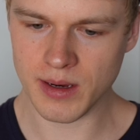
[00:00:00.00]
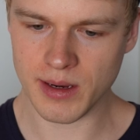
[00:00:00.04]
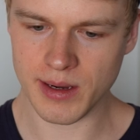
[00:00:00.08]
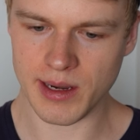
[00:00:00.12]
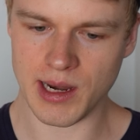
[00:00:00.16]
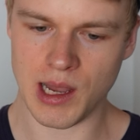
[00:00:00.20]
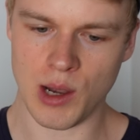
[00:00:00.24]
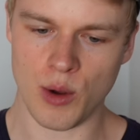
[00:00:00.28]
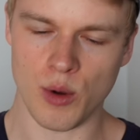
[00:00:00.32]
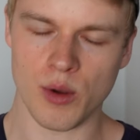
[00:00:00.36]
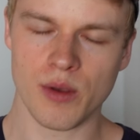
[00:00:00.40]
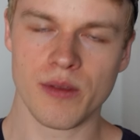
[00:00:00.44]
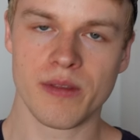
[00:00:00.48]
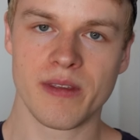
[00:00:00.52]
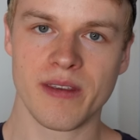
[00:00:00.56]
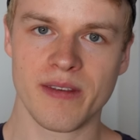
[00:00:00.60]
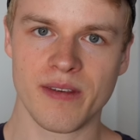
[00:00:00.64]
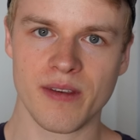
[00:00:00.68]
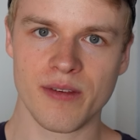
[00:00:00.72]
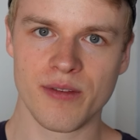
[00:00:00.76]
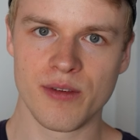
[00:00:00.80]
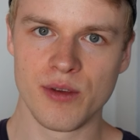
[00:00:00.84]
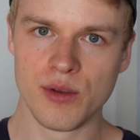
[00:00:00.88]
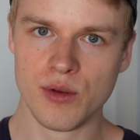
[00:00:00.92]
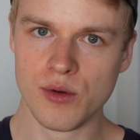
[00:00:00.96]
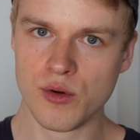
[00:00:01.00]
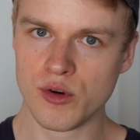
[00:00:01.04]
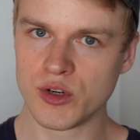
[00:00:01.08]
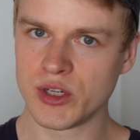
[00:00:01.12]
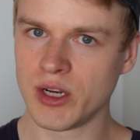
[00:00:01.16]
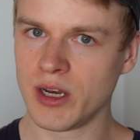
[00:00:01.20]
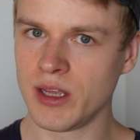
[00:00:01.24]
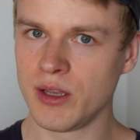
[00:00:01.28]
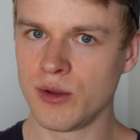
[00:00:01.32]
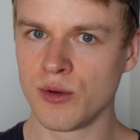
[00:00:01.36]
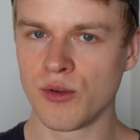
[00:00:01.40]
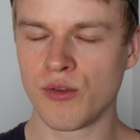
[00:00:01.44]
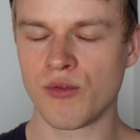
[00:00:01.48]
Now, this is
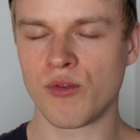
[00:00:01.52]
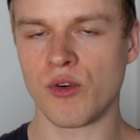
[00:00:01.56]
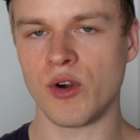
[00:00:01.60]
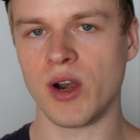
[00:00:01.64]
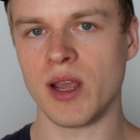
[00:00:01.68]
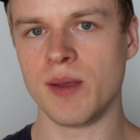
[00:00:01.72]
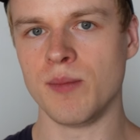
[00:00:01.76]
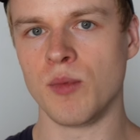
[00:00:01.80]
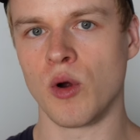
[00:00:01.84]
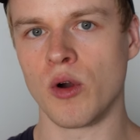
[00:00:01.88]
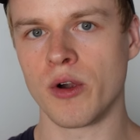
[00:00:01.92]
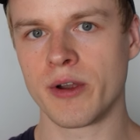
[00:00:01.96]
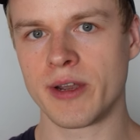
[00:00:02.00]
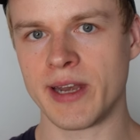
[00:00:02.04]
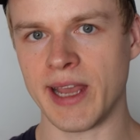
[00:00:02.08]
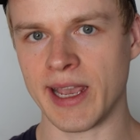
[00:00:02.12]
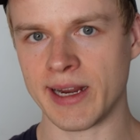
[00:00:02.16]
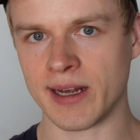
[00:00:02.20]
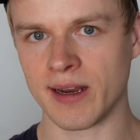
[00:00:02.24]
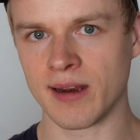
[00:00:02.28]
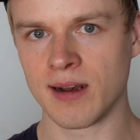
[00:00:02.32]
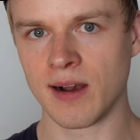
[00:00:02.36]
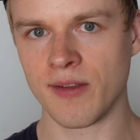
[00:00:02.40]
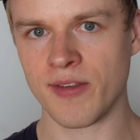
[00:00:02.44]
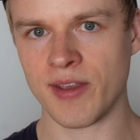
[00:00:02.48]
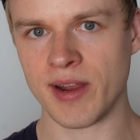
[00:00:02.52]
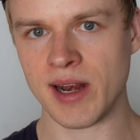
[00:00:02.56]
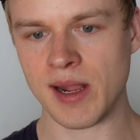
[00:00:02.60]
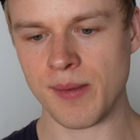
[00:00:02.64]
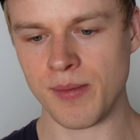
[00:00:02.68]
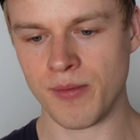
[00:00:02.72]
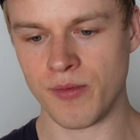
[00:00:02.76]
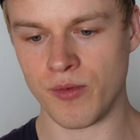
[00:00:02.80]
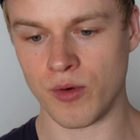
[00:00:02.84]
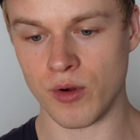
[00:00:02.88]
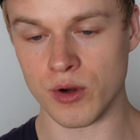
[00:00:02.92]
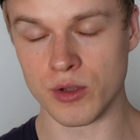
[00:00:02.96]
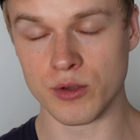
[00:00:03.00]
usually used for a more technical
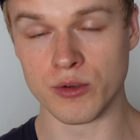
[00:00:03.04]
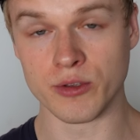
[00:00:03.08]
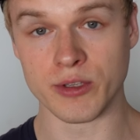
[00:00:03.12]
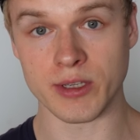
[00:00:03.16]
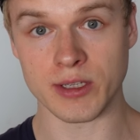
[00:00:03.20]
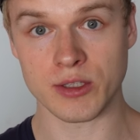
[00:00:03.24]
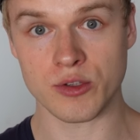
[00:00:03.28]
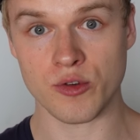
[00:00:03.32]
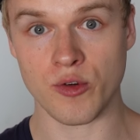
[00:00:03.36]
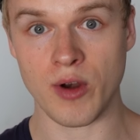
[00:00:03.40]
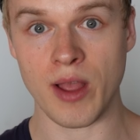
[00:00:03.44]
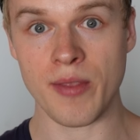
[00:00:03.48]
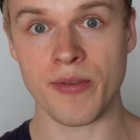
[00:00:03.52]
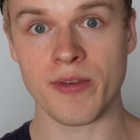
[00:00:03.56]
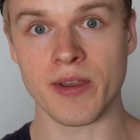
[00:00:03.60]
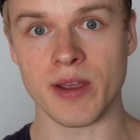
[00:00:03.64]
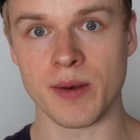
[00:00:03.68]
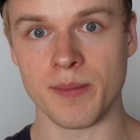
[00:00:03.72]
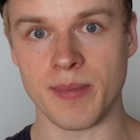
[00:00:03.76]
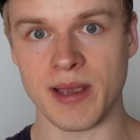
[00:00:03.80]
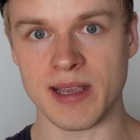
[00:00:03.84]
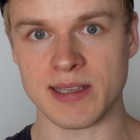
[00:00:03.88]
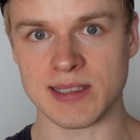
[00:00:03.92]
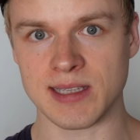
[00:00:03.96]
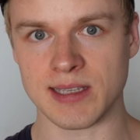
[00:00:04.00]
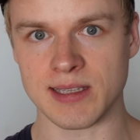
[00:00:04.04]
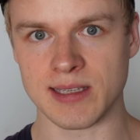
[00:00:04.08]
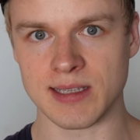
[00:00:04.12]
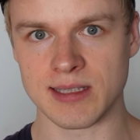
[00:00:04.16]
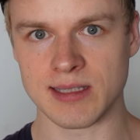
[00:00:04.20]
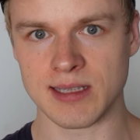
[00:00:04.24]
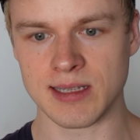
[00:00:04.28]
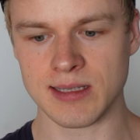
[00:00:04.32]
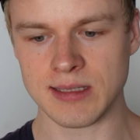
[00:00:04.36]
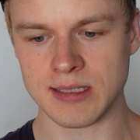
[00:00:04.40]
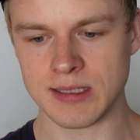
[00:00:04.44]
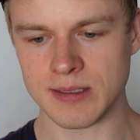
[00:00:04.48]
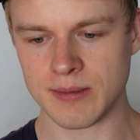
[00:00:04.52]
setup for using transient-based
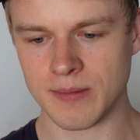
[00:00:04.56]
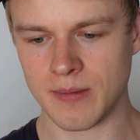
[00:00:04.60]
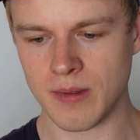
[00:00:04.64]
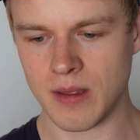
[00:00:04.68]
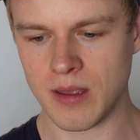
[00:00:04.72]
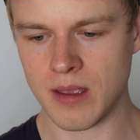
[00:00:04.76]
assistants.